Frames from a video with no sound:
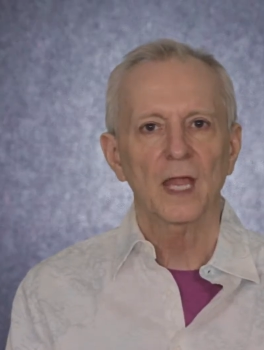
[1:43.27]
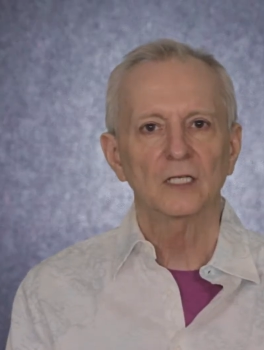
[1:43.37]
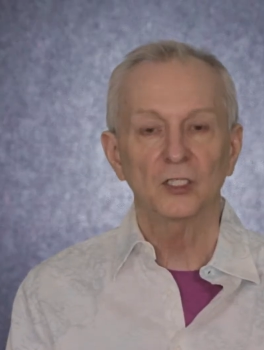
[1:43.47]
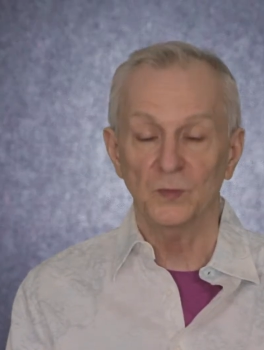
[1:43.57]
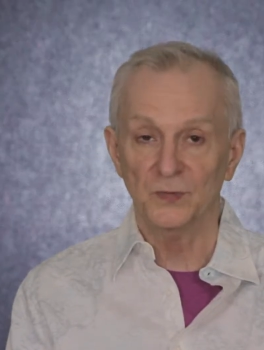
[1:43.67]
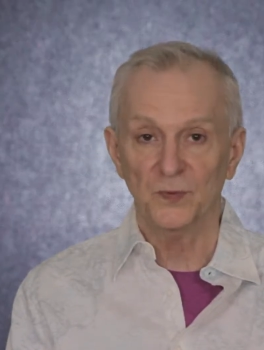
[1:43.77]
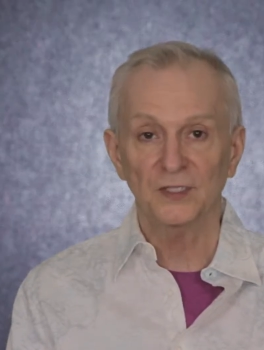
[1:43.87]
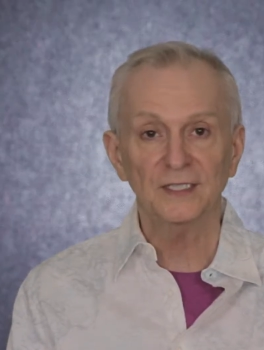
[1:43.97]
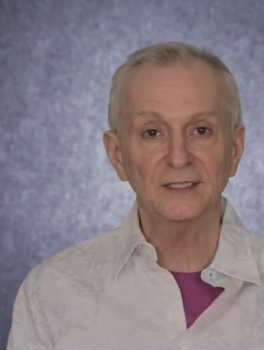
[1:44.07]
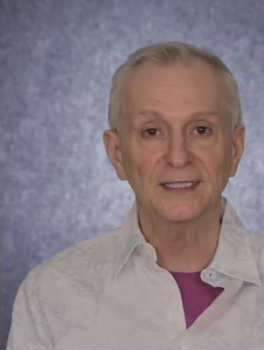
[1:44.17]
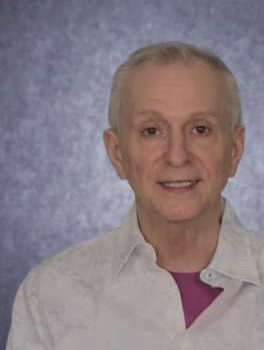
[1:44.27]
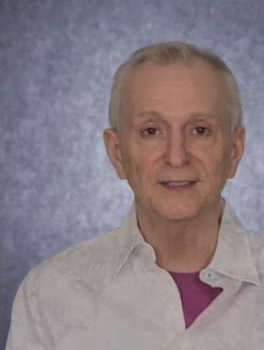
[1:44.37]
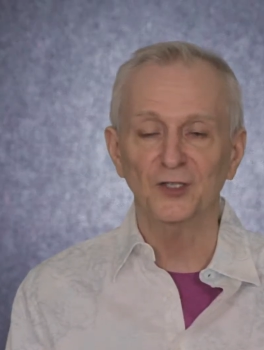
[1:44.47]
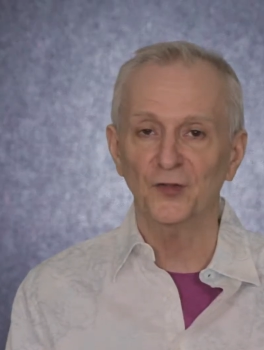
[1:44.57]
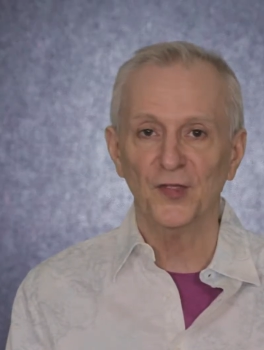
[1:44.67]
she was
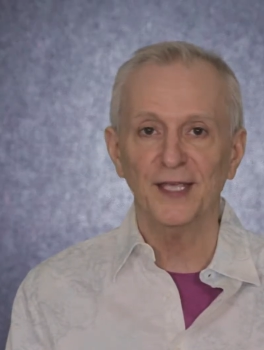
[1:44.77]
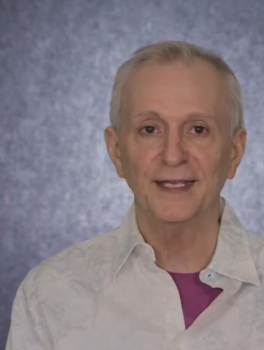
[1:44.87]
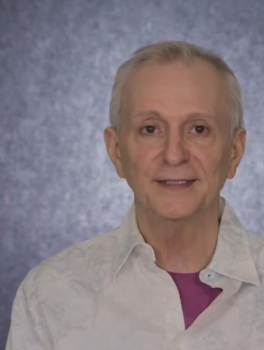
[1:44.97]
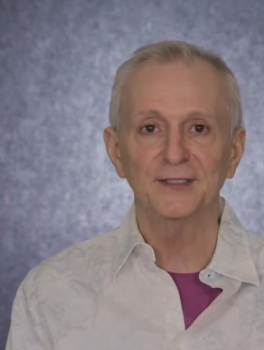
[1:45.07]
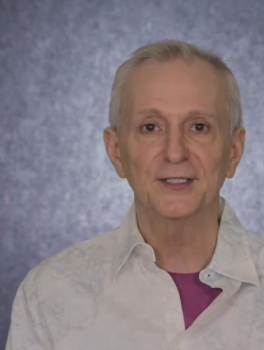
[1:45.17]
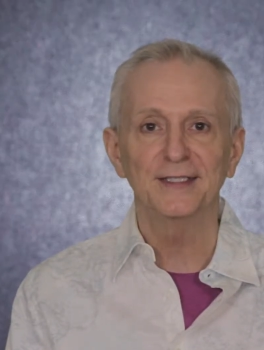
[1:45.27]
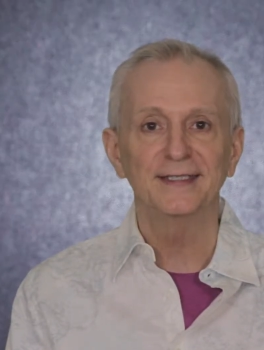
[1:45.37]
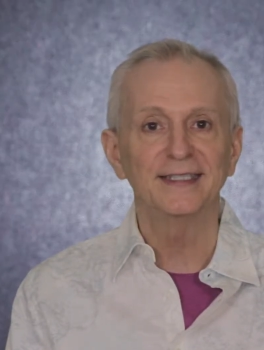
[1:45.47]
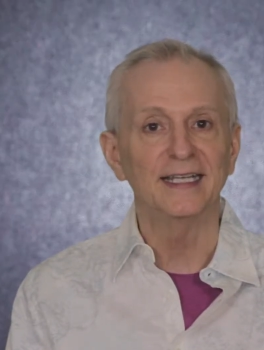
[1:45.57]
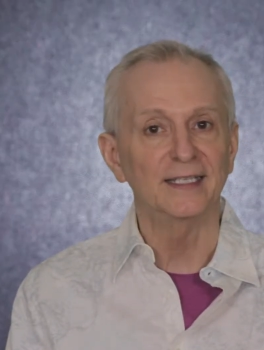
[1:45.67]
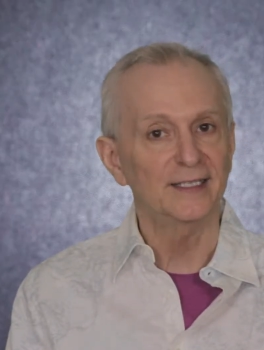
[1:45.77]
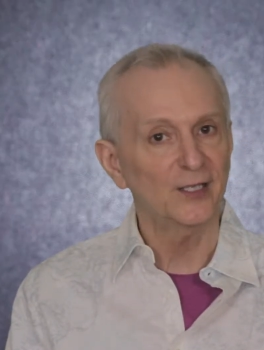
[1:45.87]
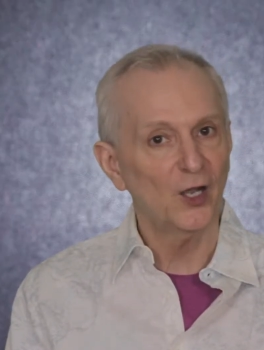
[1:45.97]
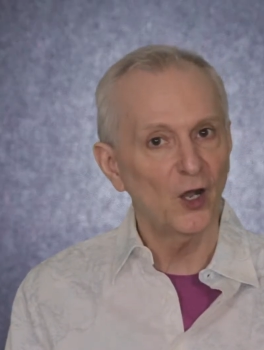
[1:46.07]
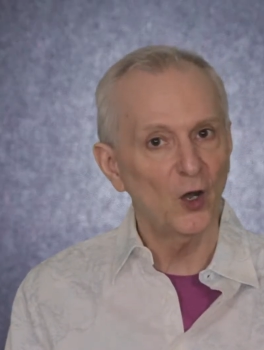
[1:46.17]
persistent. So things tended
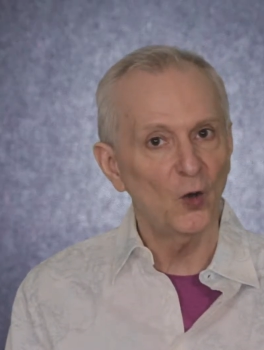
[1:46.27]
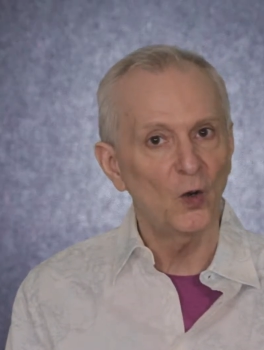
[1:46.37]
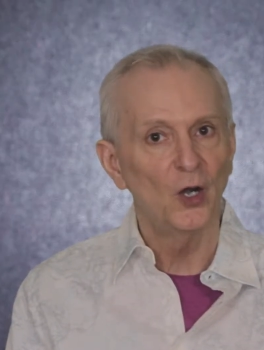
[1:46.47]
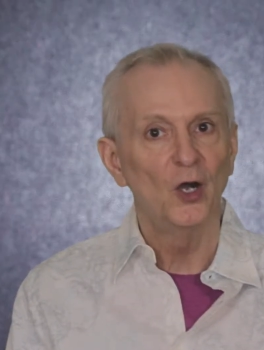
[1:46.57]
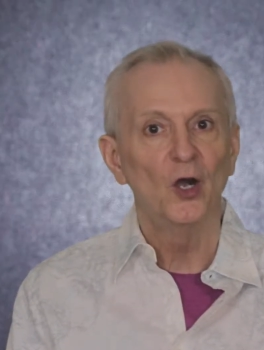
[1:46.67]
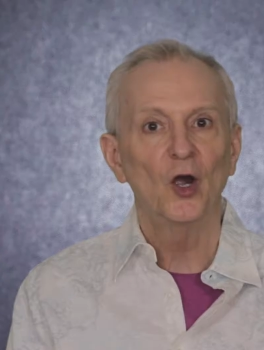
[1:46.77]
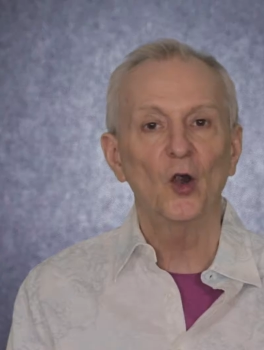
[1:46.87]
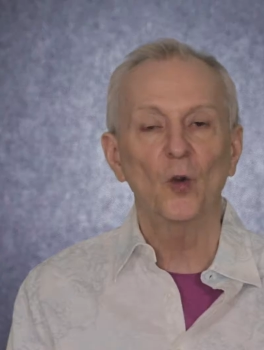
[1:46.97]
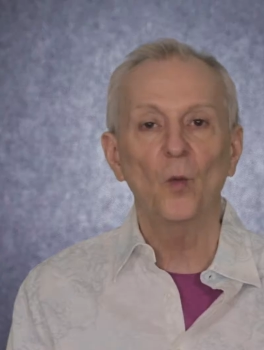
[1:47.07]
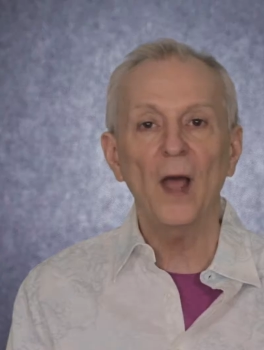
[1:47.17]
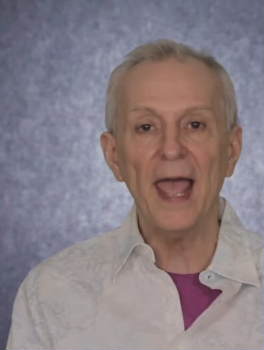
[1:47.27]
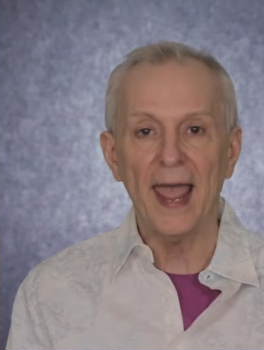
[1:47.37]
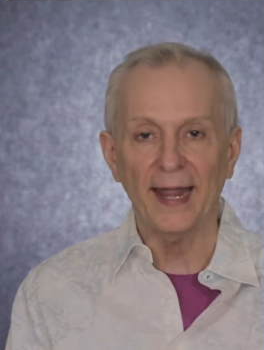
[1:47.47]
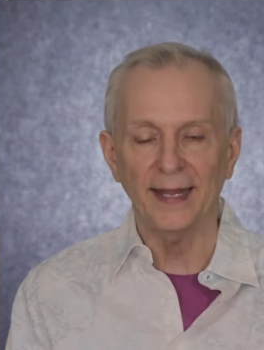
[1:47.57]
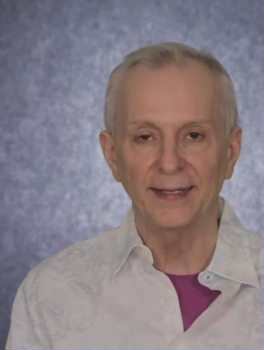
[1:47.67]
to go her
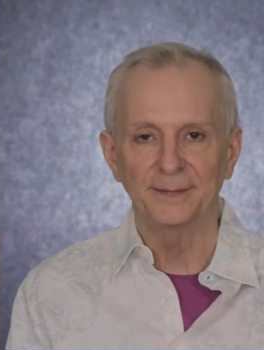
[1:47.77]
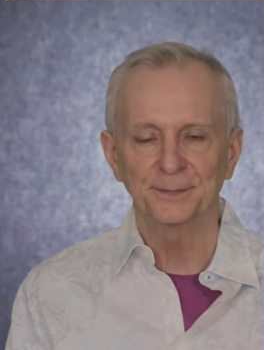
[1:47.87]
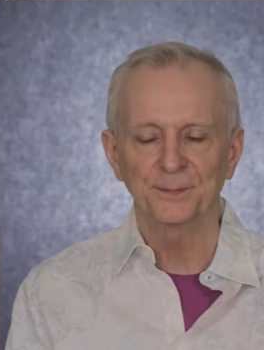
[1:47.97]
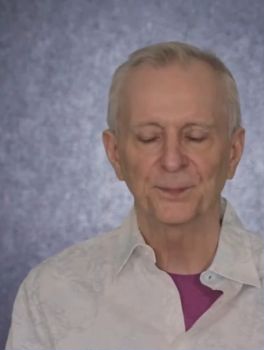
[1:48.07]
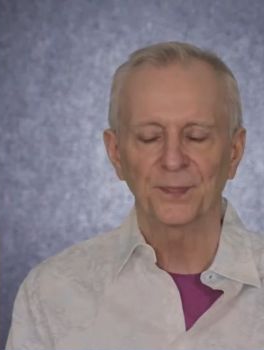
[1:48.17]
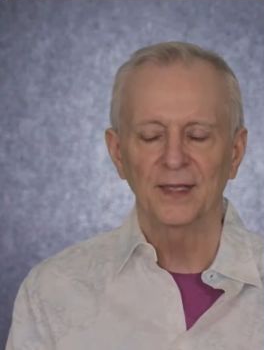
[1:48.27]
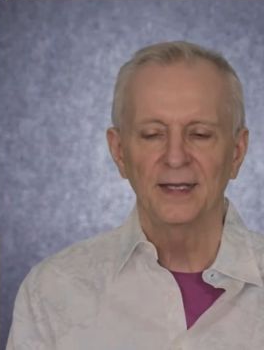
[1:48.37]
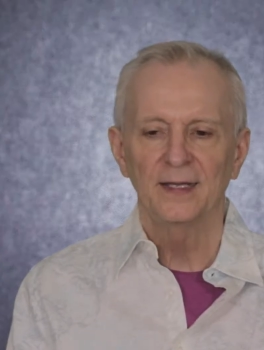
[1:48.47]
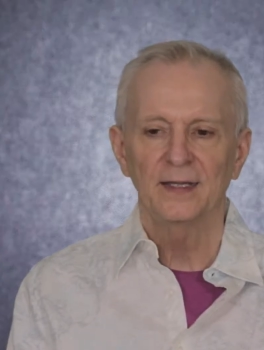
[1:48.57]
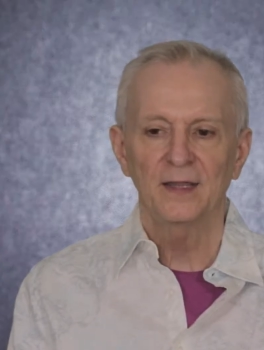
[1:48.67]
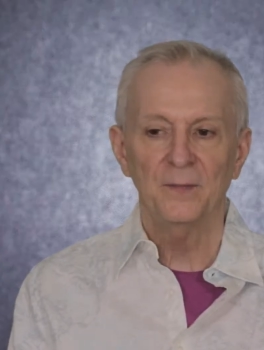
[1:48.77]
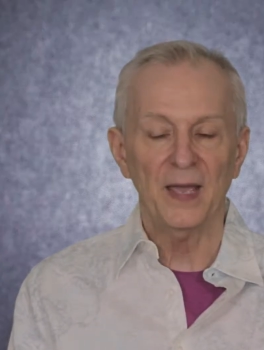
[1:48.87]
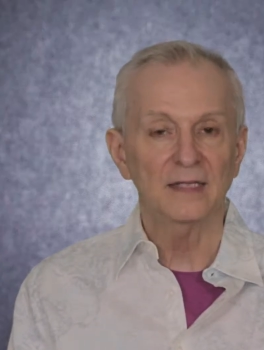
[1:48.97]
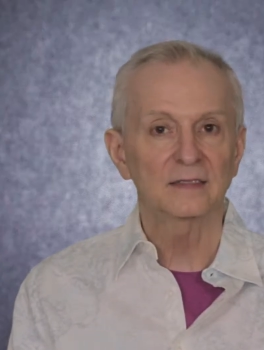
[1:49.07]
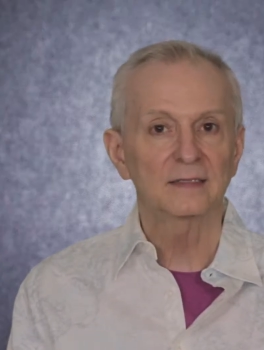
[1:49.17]
way. The
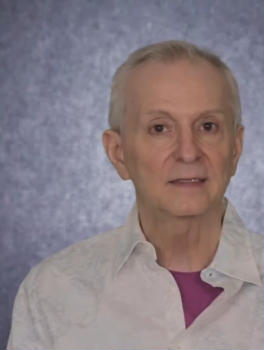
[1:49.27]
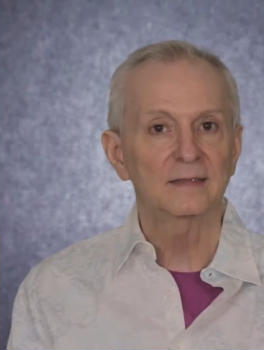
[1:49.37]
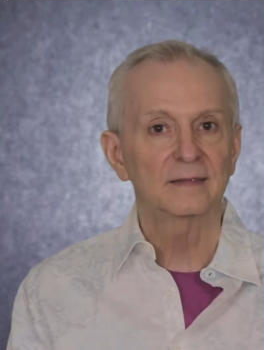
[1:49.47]
best